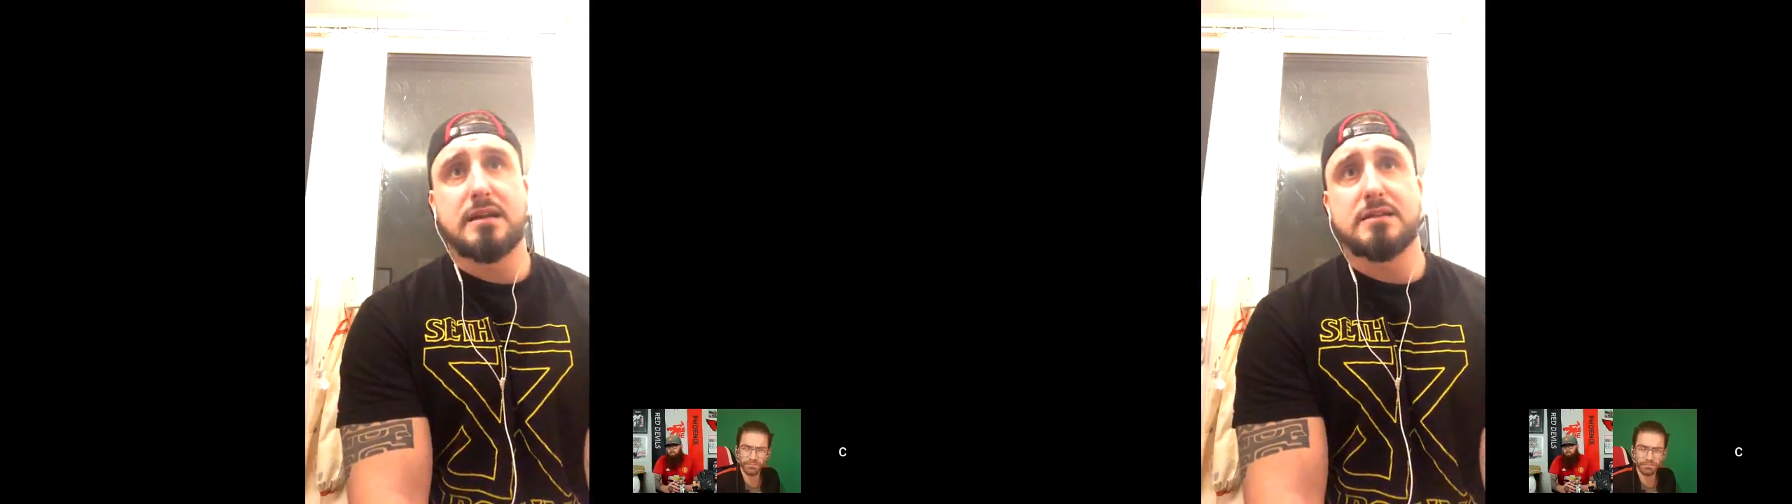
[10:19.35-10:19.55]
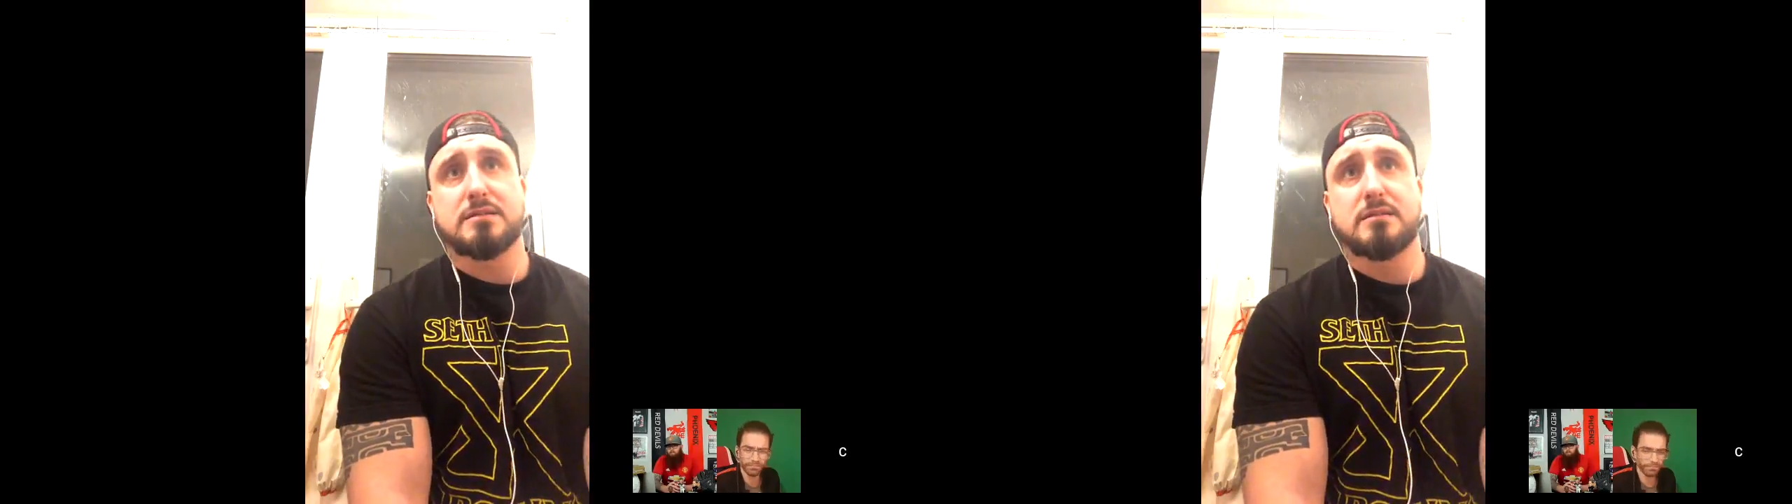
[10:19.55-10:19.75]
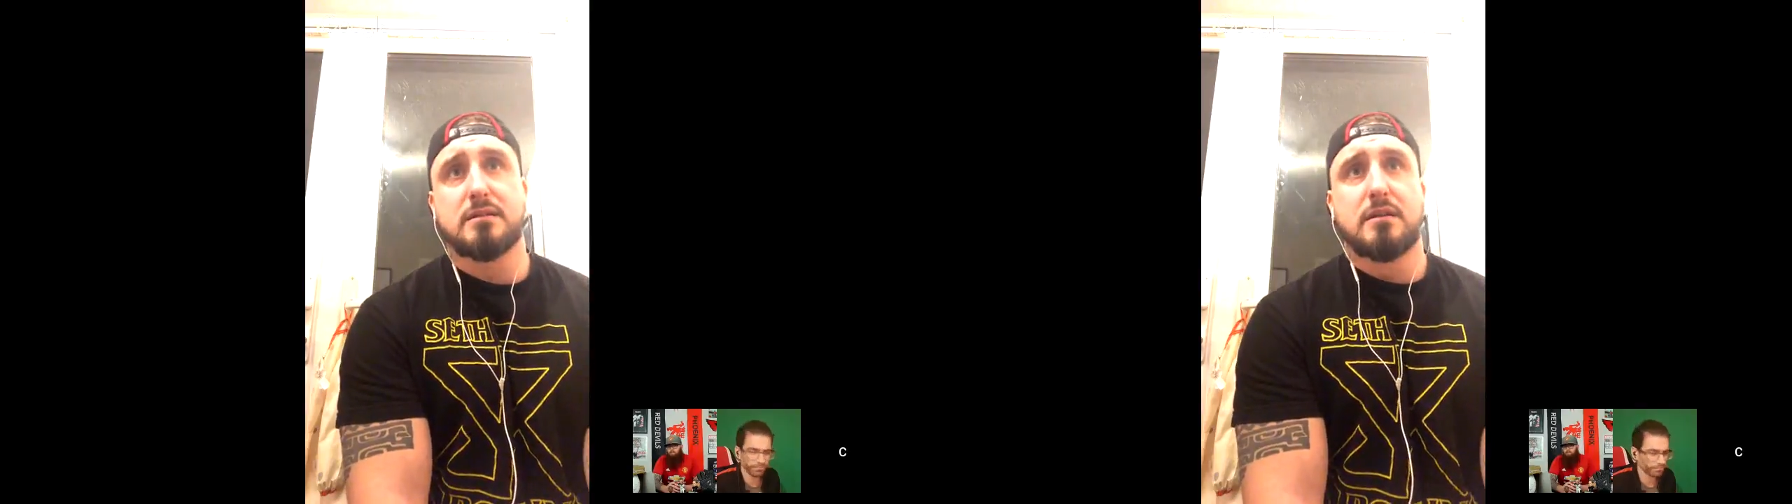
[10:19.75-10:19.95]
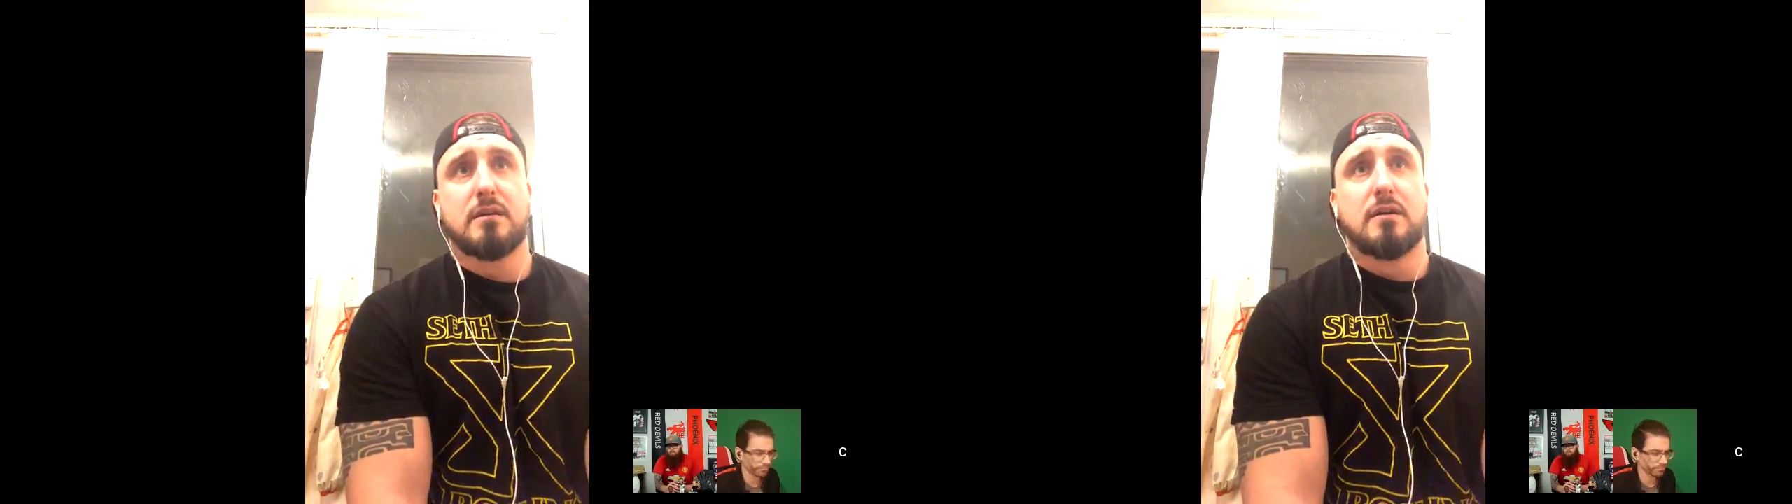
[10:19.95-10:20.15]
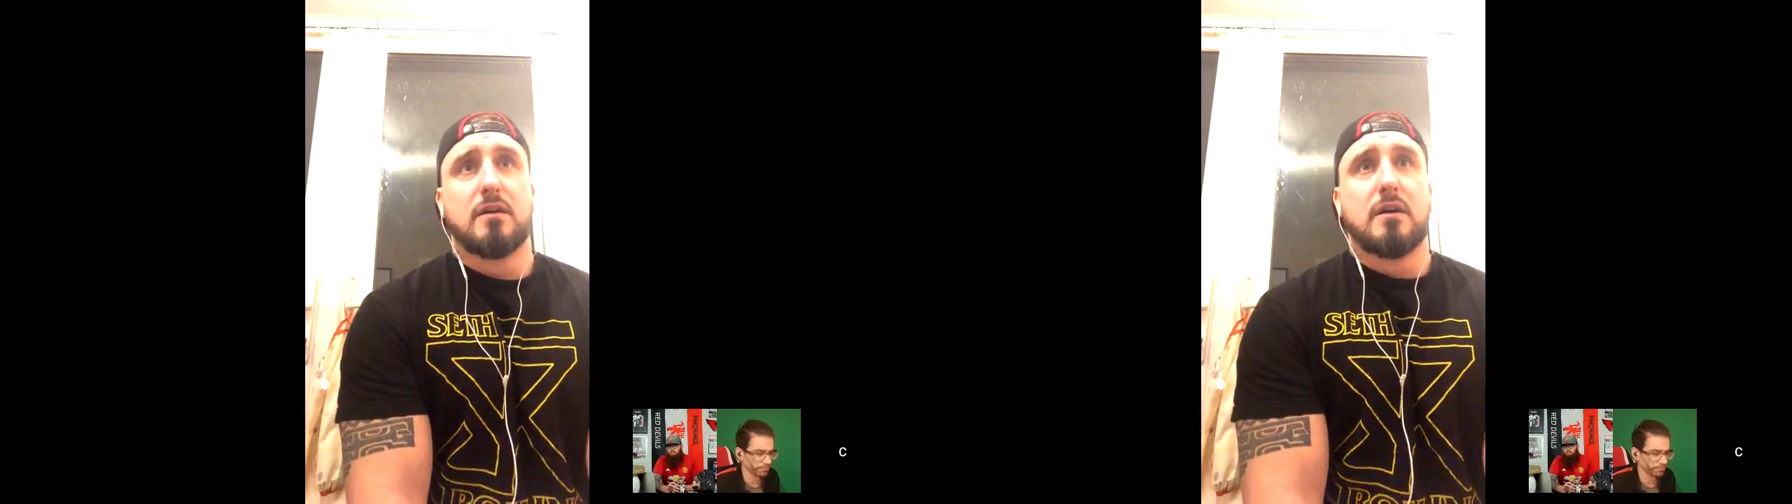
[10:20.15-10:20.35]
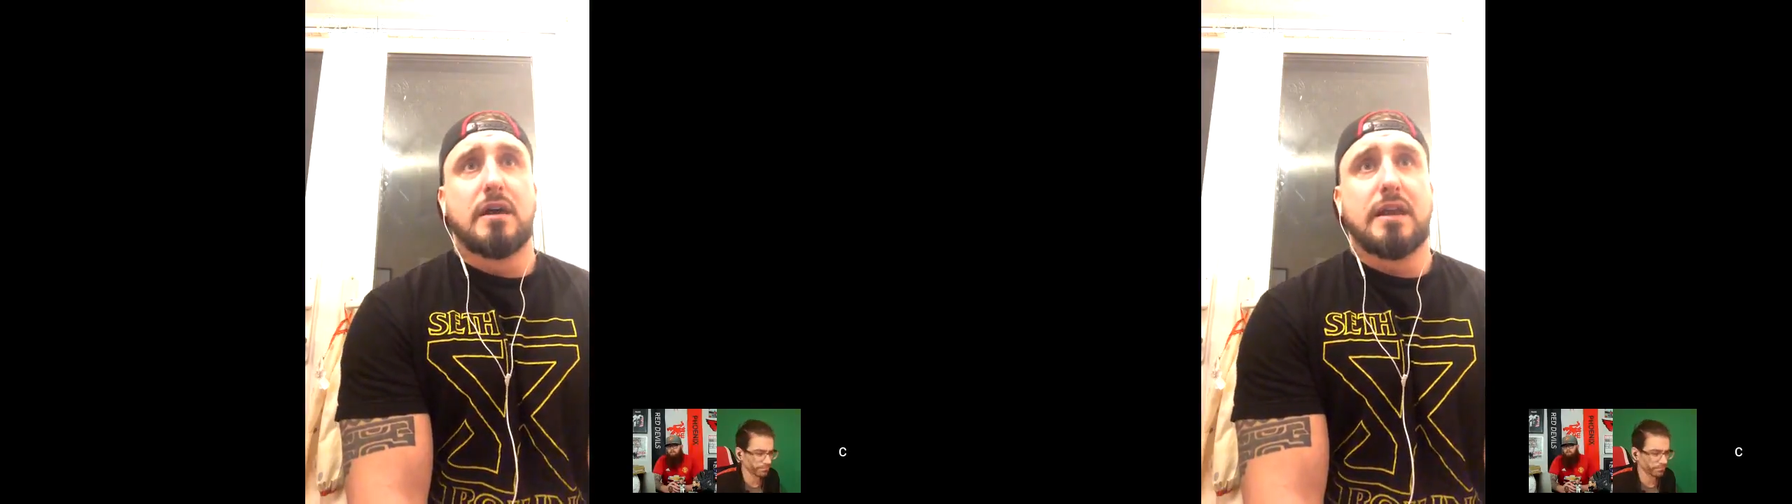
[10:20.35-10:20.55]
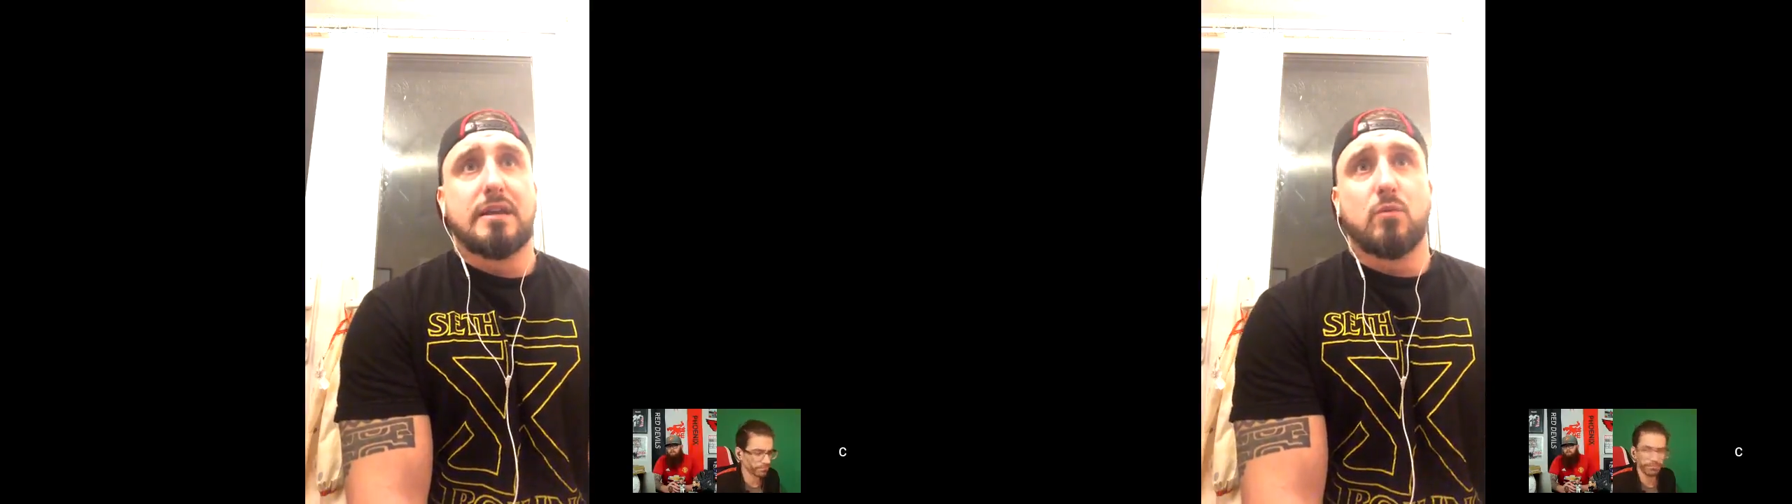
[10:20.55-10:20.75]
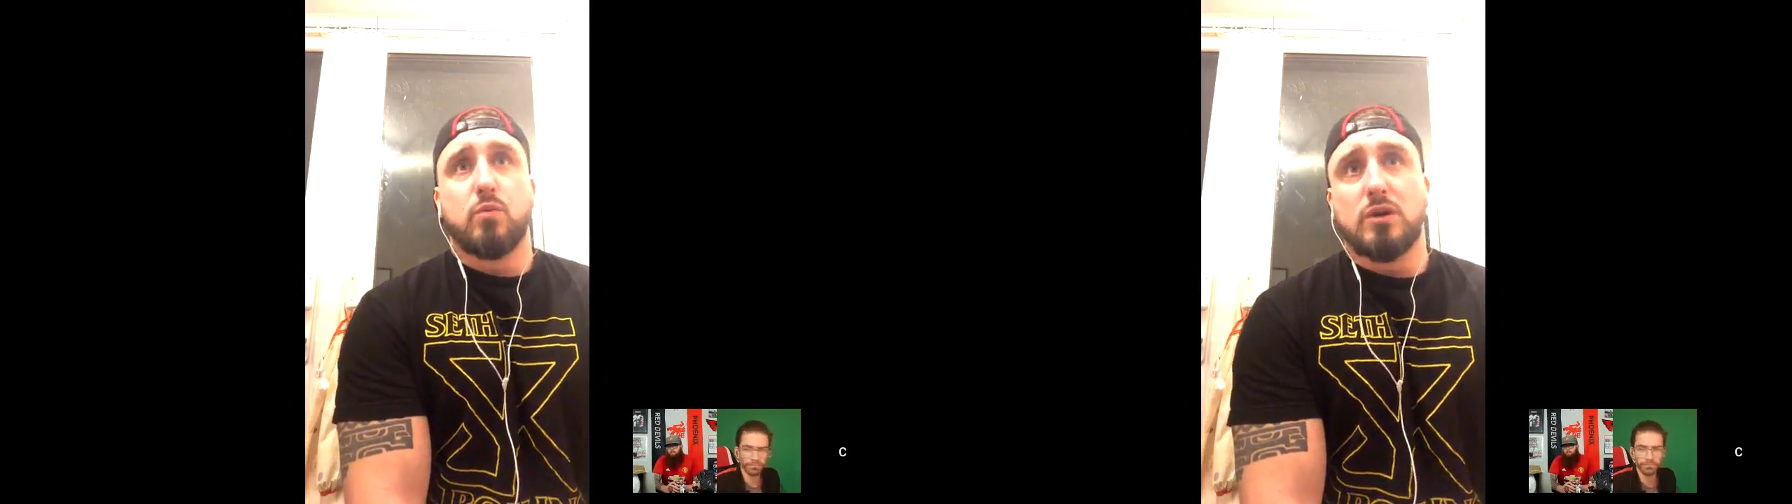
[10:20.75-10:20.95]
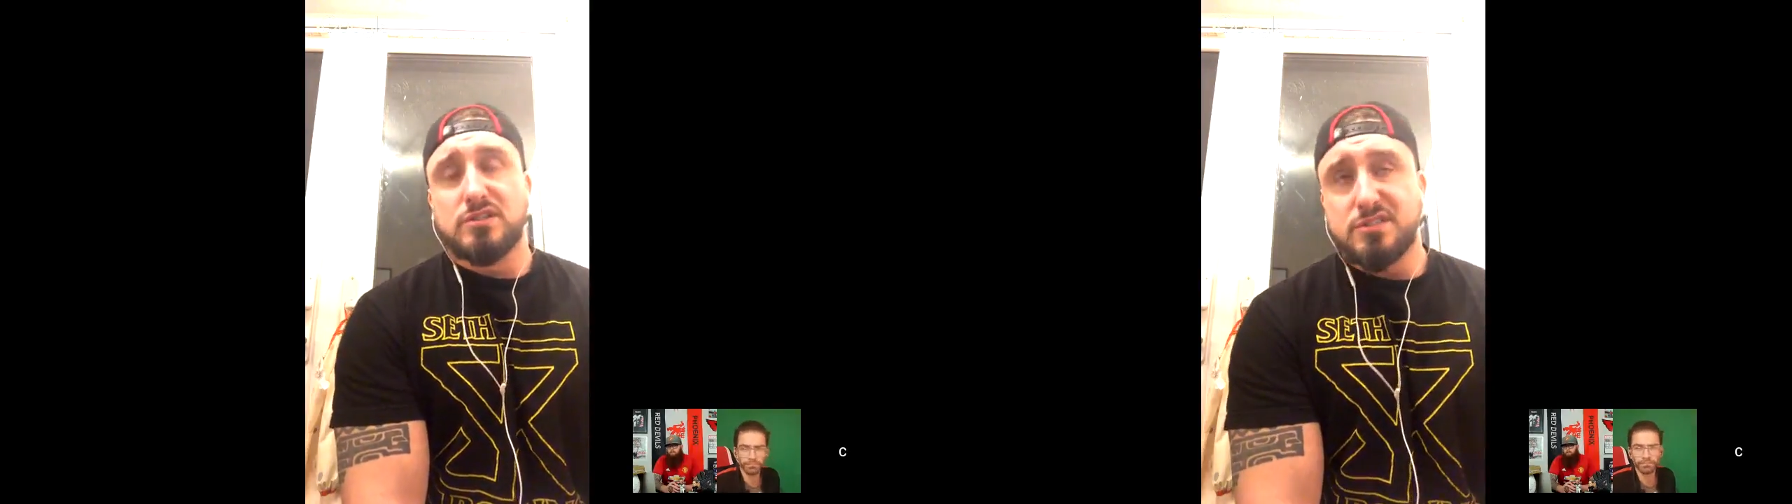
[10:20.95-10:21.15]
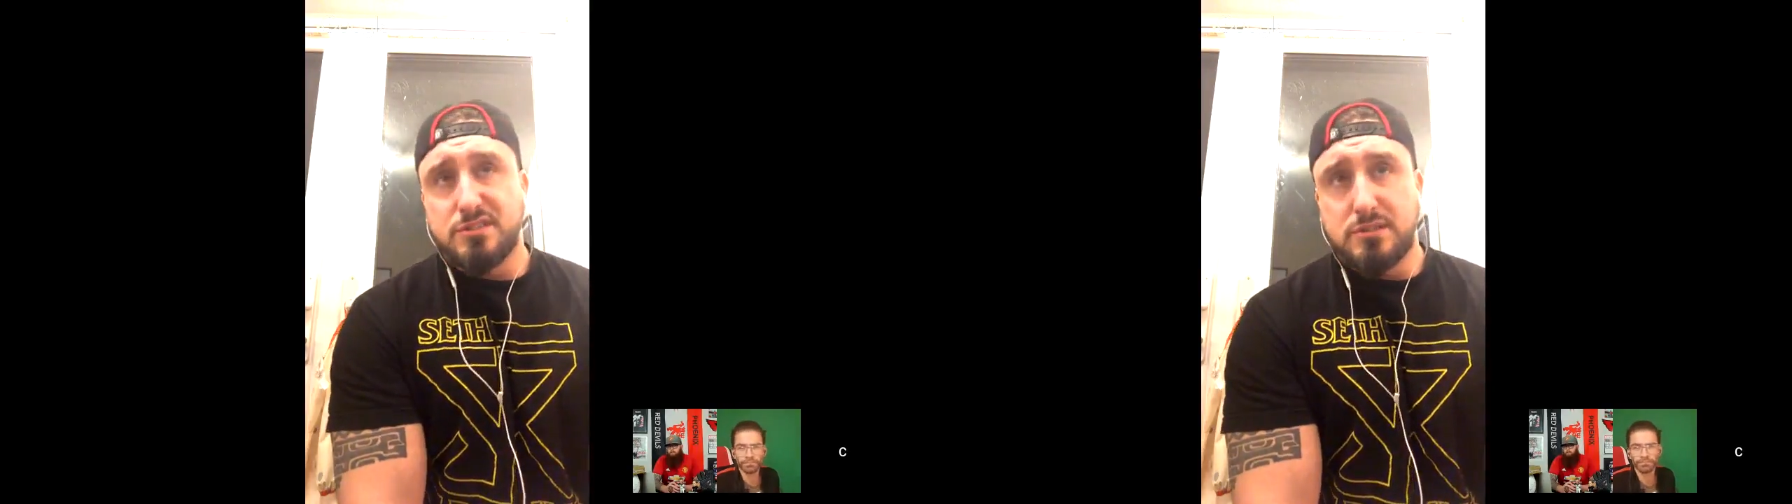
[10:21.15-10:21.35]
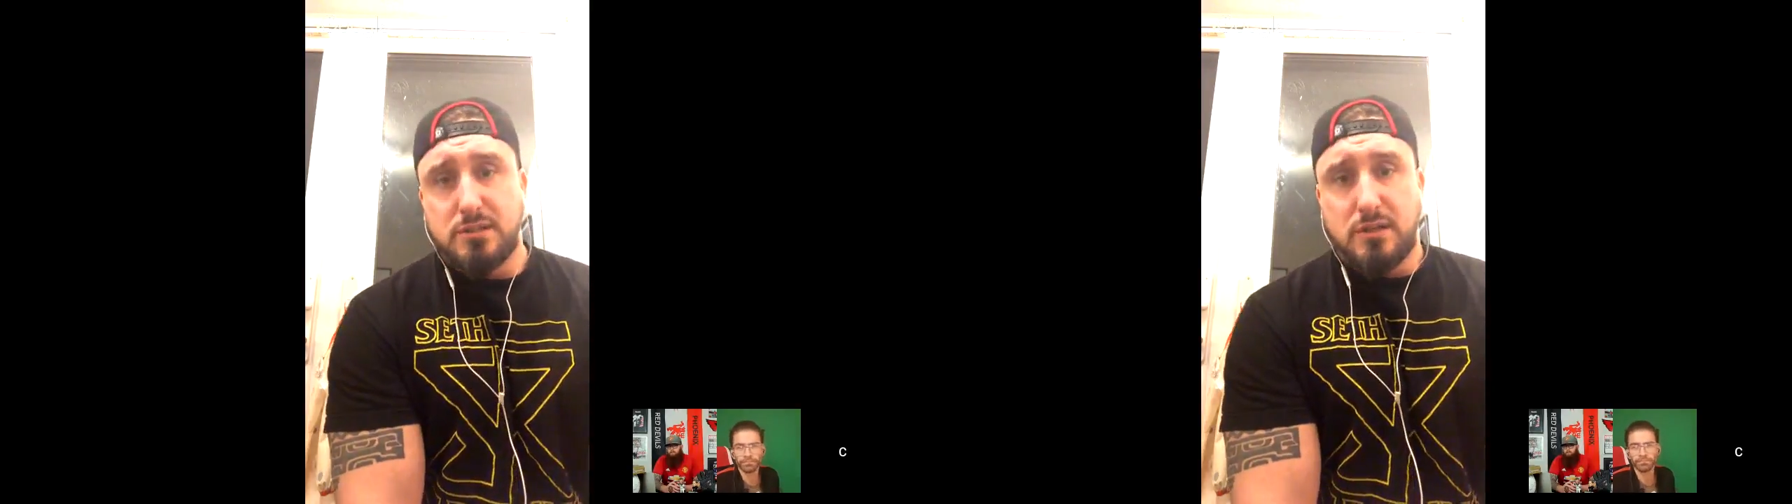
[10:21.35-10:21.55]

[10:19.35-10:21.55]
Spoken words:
is, and he was